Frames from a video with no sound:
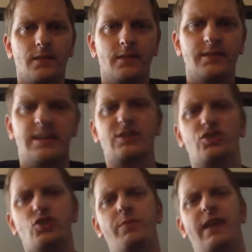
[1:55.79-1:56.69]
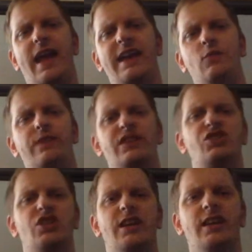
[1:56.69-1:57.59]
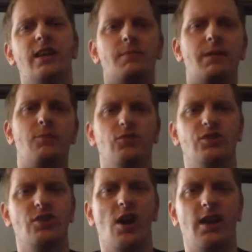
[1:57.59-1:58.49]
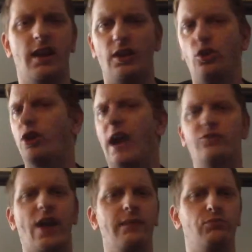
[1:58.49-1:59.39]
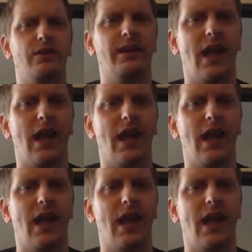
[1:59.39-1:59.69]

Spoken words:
See, it's stupid hate week shit. People just talk. And look, I try to bring it.